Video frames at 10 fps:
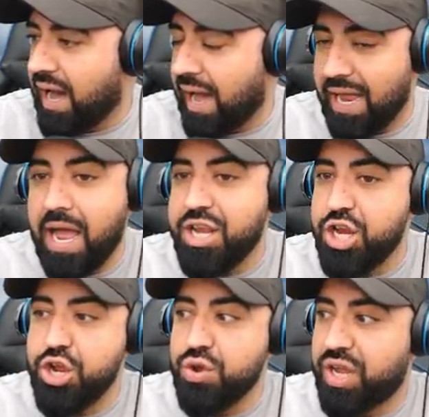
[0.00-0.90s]
I
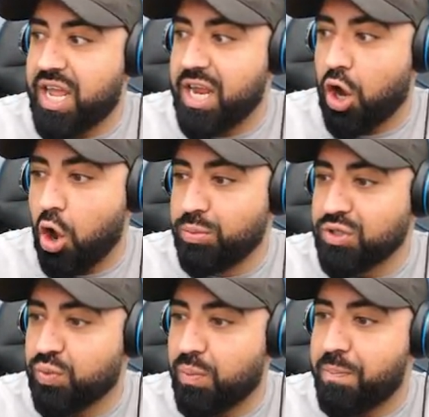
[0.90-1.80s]
knew King
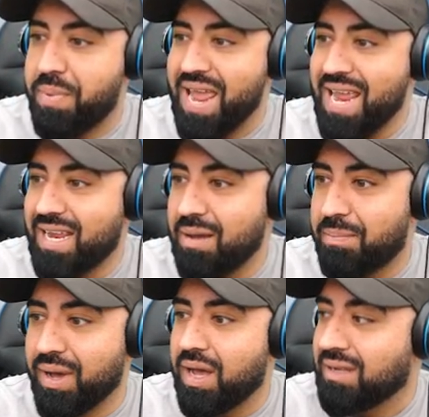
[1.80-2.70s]
Cobras were big,
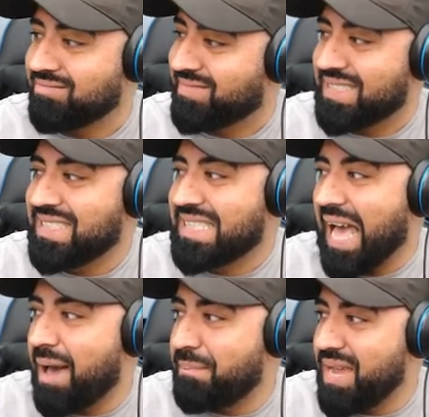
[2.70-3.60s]
but
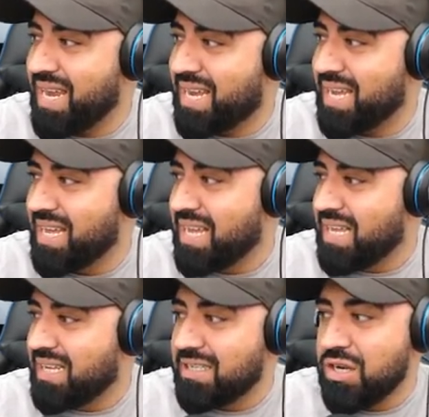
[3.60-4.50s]
that big?
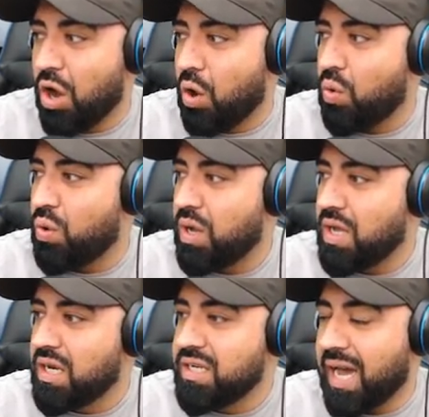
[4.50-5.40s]
No.
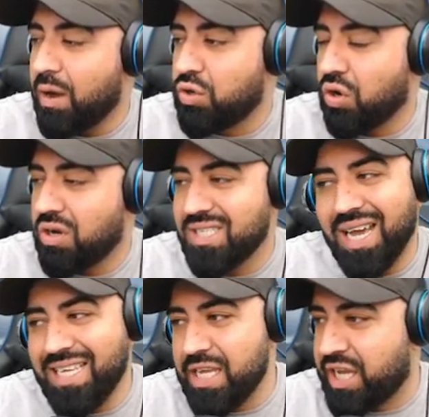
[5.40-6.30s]
Now
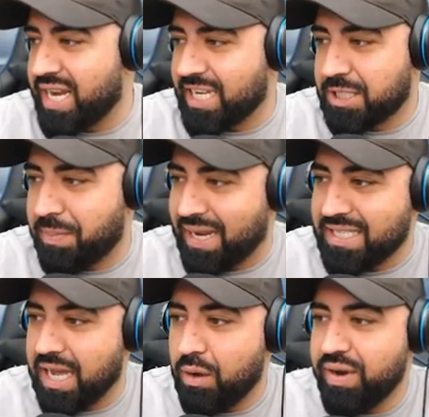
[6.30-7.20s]
Crocodile, you can
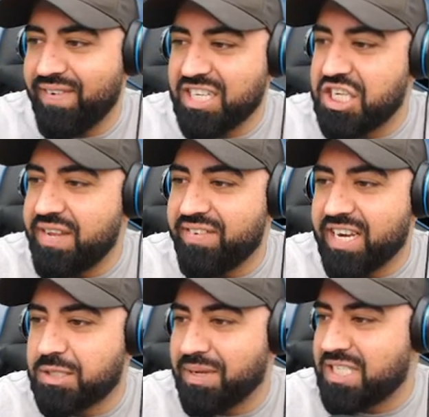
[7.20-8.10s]
expect it. I would have actually even
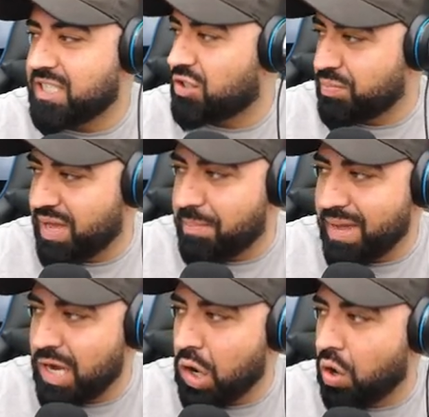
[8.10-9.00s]
expected it to be a
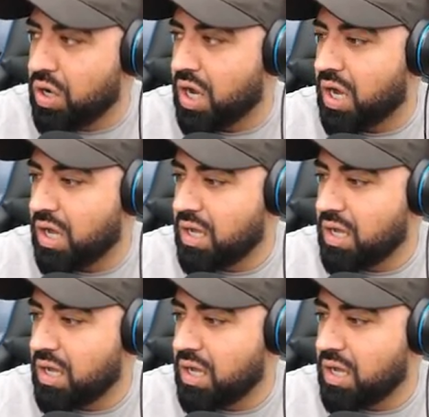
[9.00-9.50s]
bit longer.